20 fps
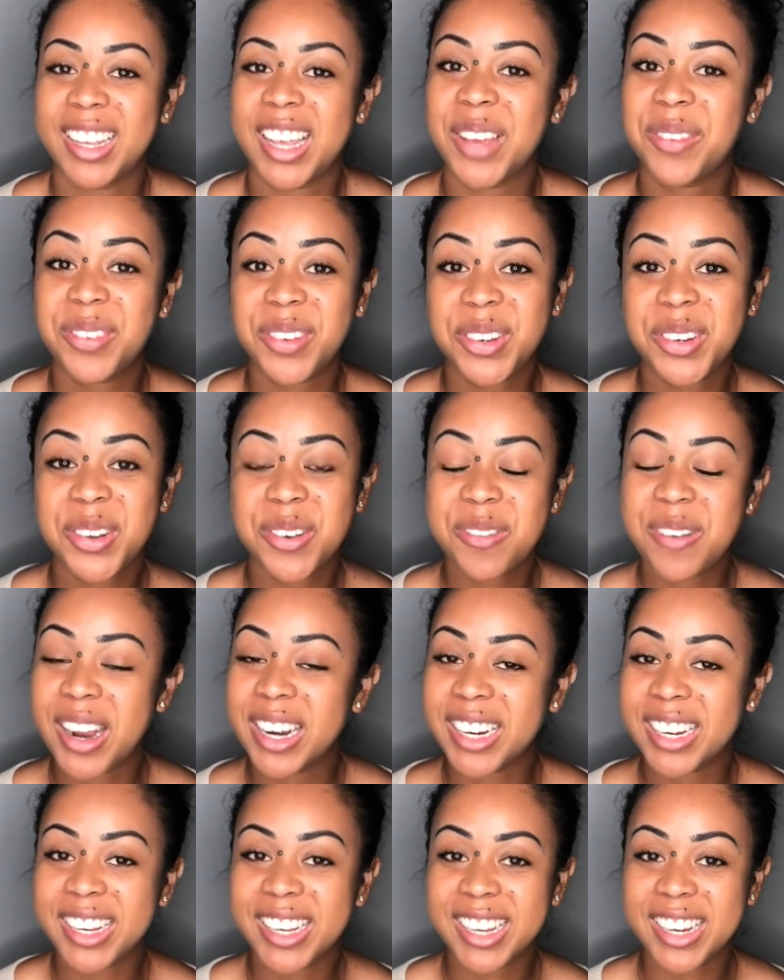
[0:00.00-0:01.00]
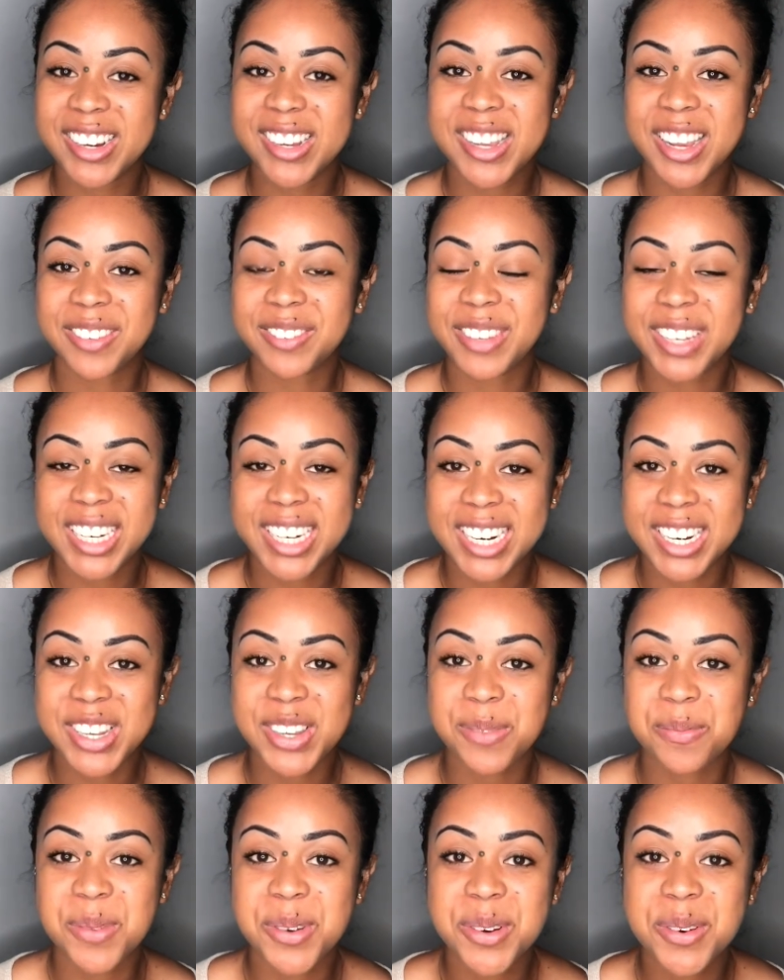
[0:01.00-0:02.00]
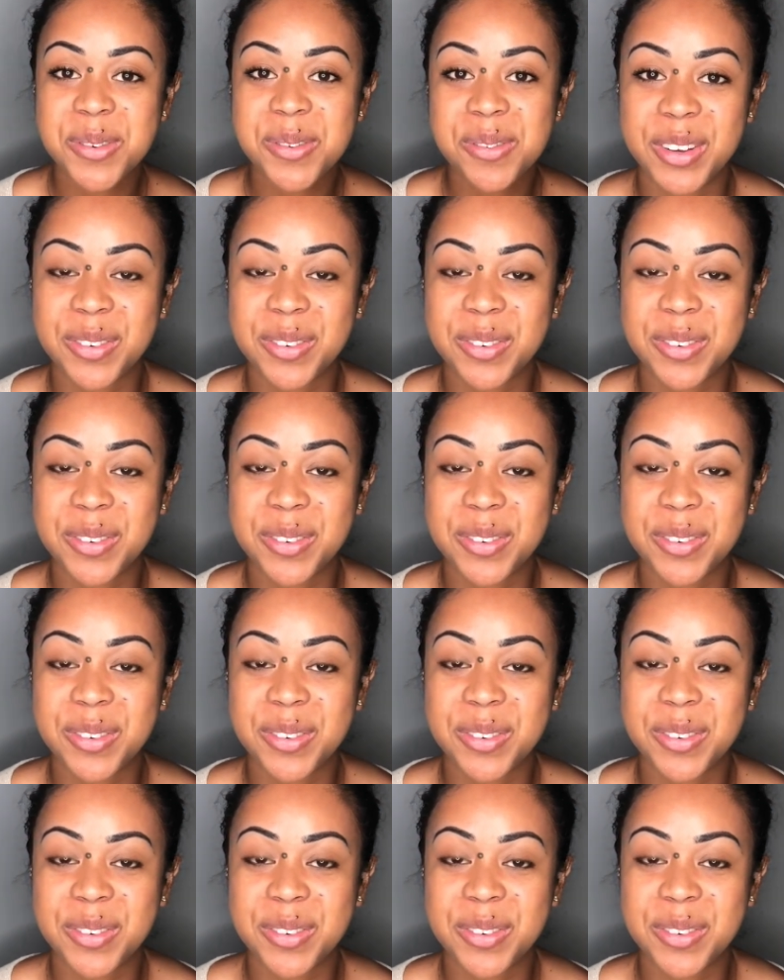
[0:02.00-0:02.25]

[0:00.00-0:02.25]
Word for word: If you do finding yourself needing to move,